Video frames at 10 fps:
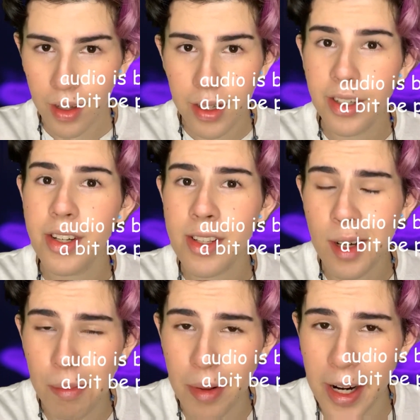You just
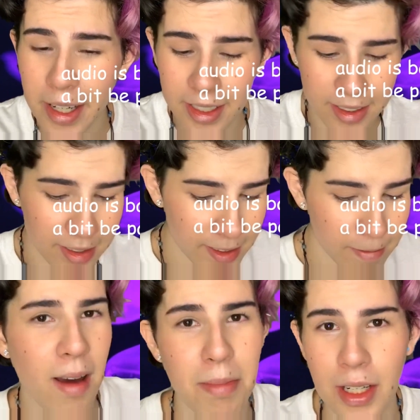got pranked.
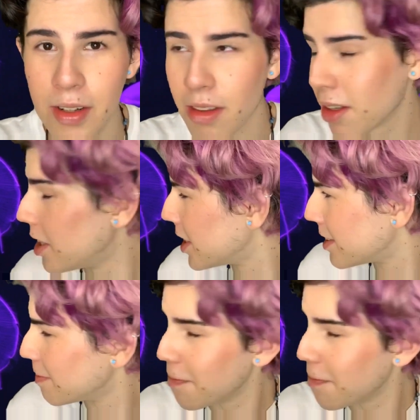I bet you thought